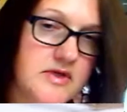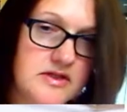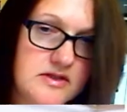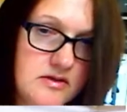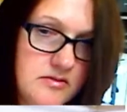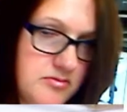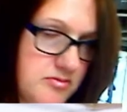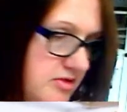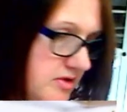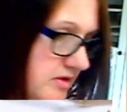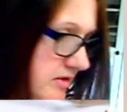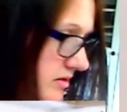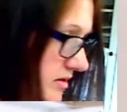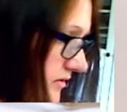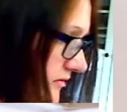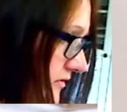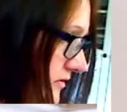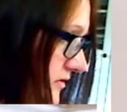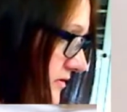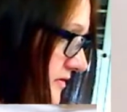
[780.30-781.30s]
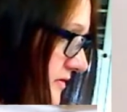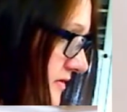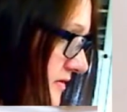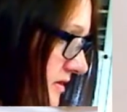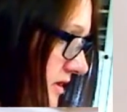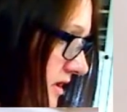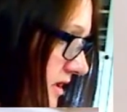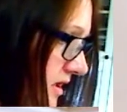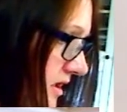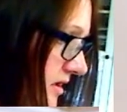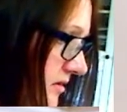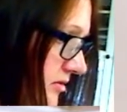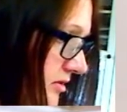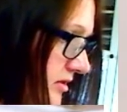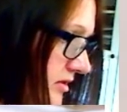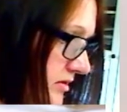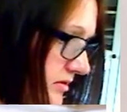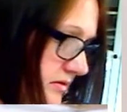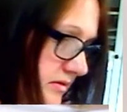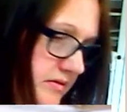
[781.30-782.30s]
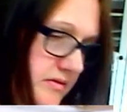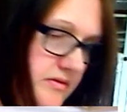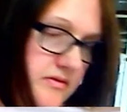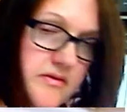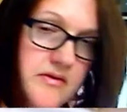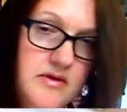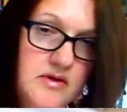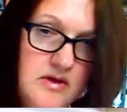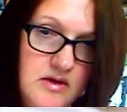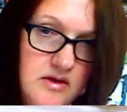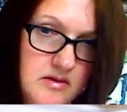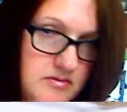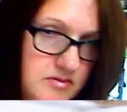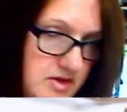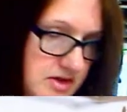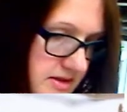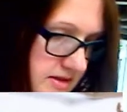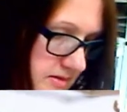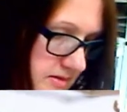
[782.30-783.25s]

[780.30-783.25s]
a beautiful sky blue, but this